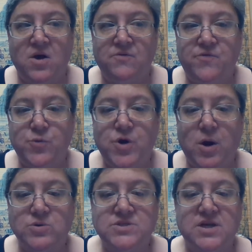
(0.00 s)

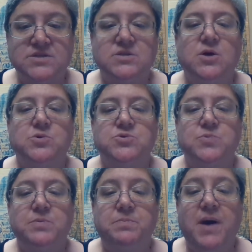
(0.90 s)
Foucault says those
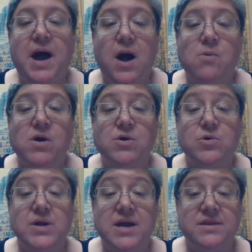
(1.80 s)
with power
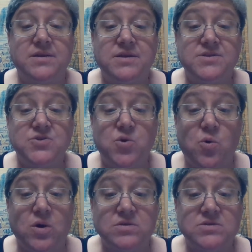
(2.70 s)
create the
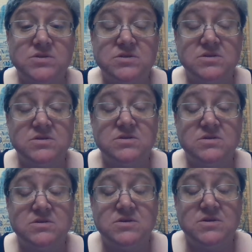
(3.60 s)
discourse.
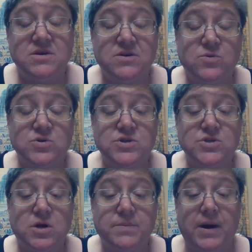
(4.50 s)
And of course, he's
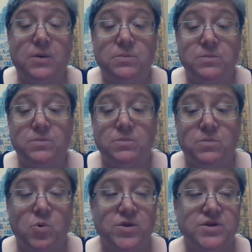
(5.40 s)
talking about
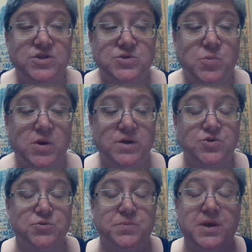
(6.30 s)
more than just 1 or
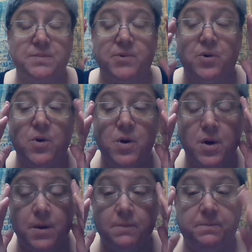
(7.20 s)
2 people.
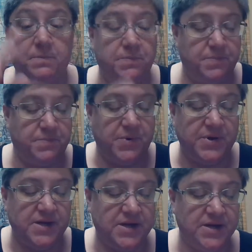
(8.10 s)

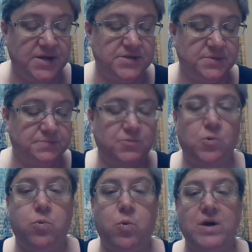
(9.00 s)
But it is a
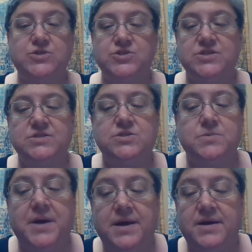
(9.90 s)
question
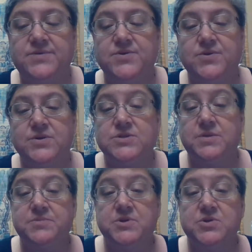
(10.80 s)
to answer and
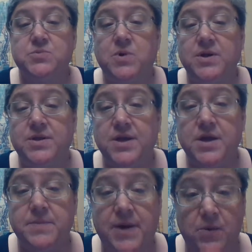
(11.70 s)
something to
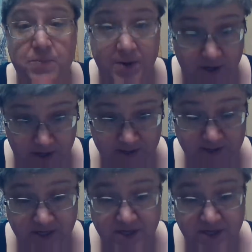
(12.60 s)
think about, because,